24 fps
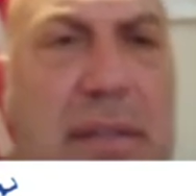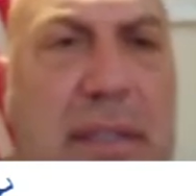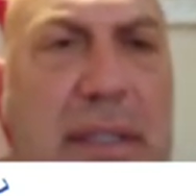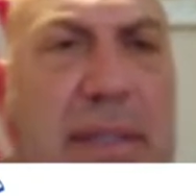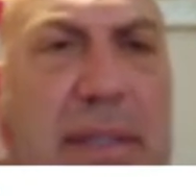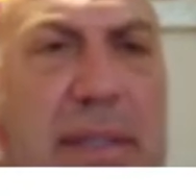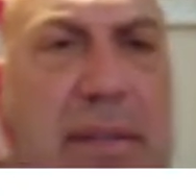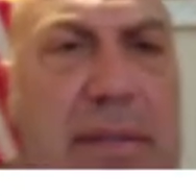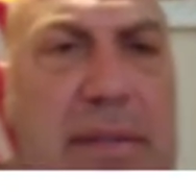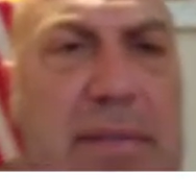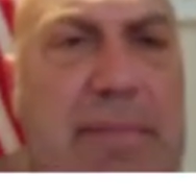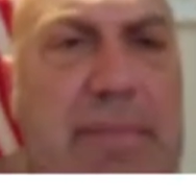
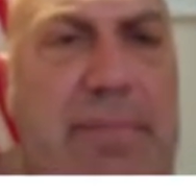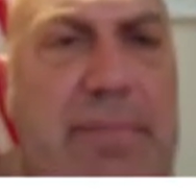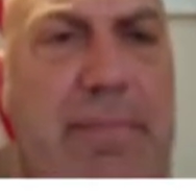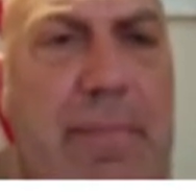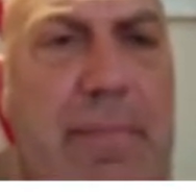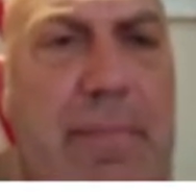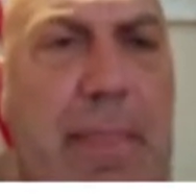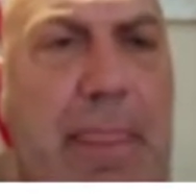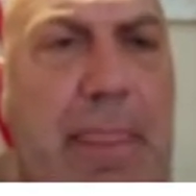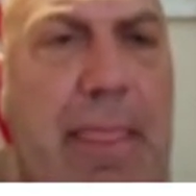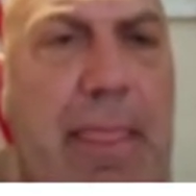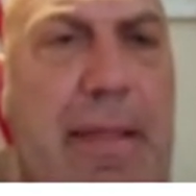Okay,
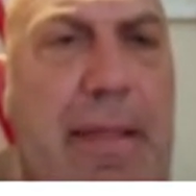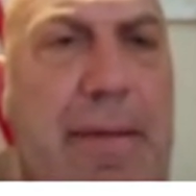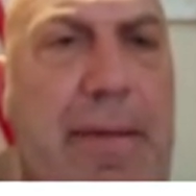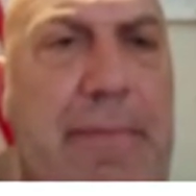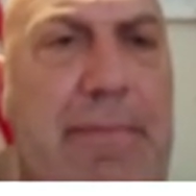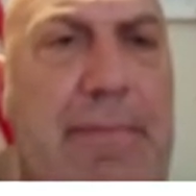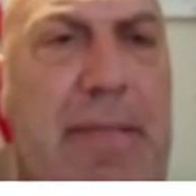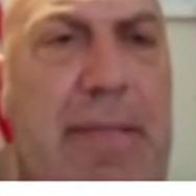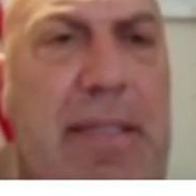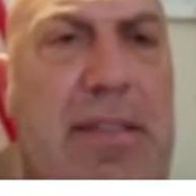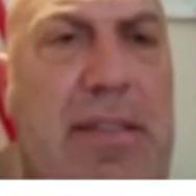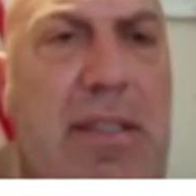
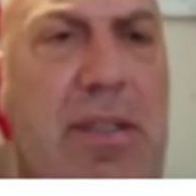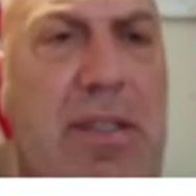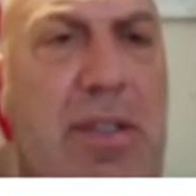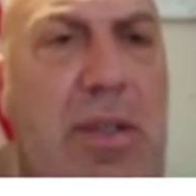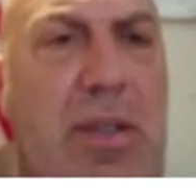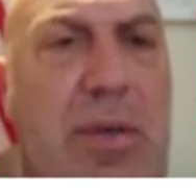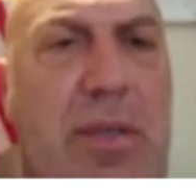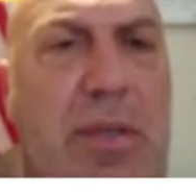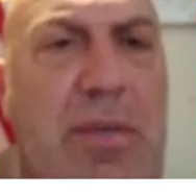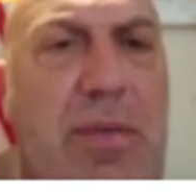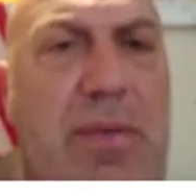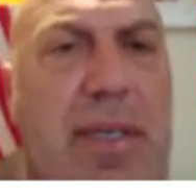that's all
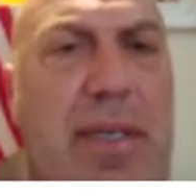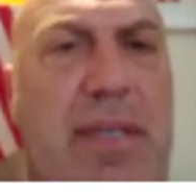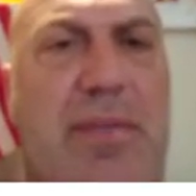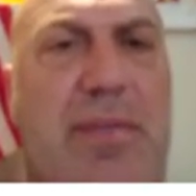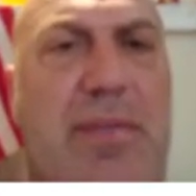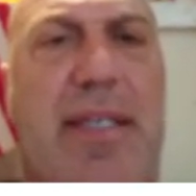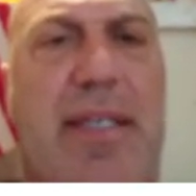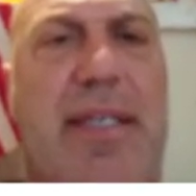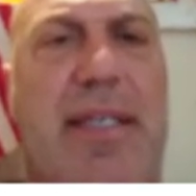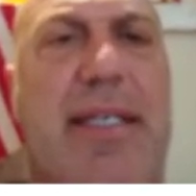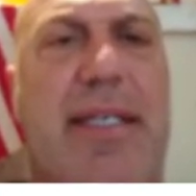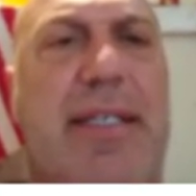going red
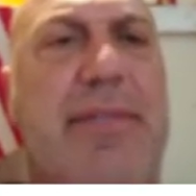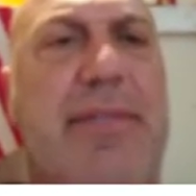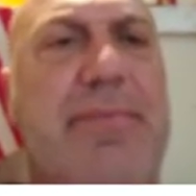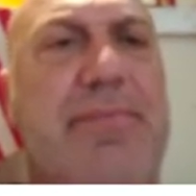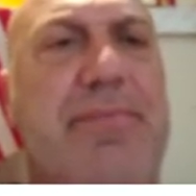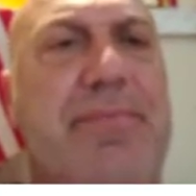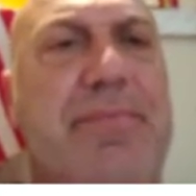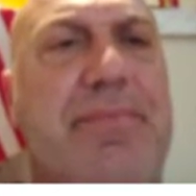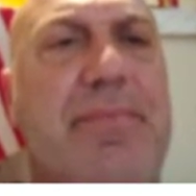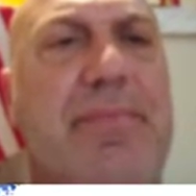right now.